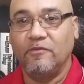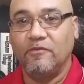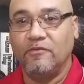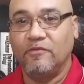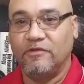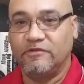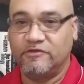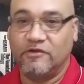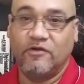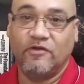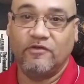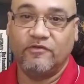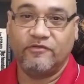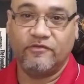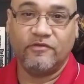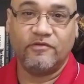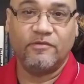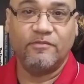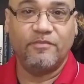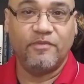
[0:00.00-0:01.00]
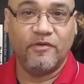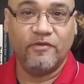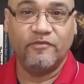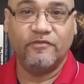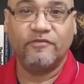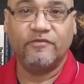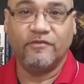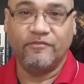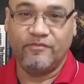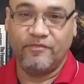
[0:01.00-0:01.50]
which are also
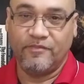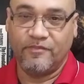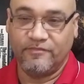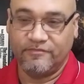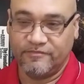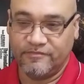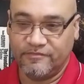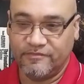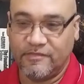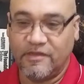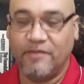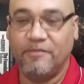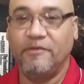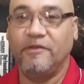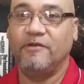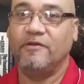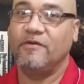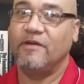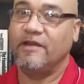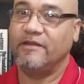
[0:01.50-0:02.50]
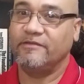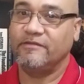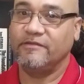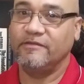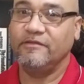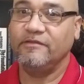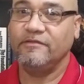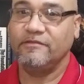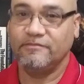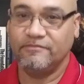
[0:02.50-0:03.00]
composed of amino
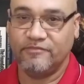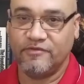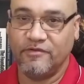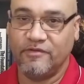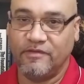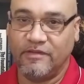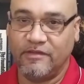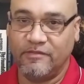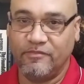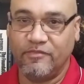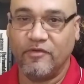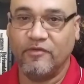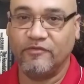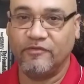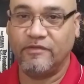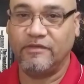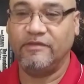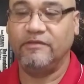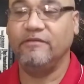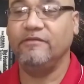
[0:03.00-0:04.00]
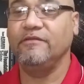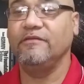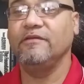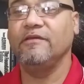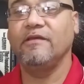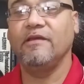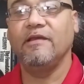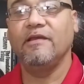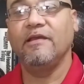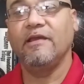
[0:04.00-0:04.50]
acids and proteins,
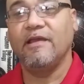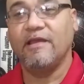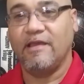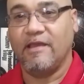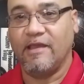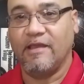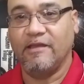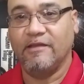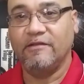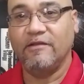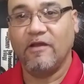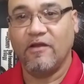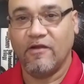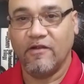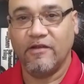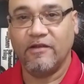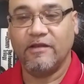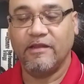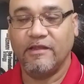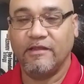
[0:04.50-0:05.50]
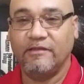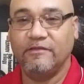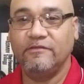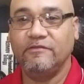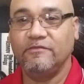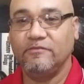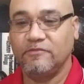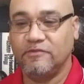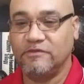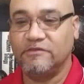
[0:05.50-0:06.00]
and
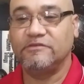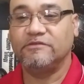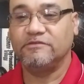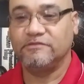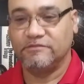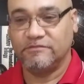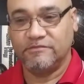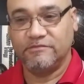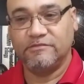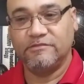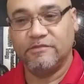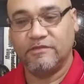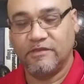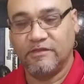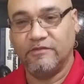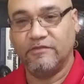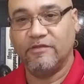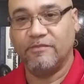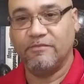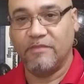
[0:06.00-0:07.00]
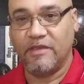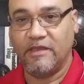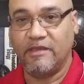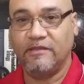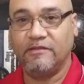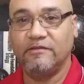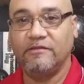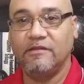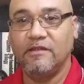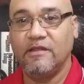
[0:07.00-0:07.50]
RNAs, which is the
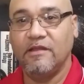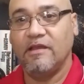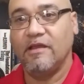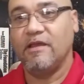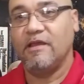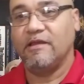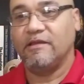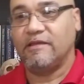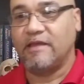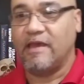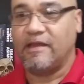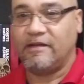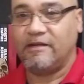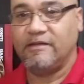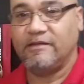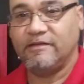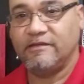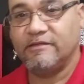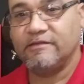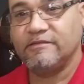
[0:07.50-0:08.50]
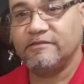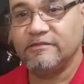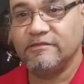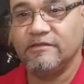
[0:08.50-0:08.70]
main catalytic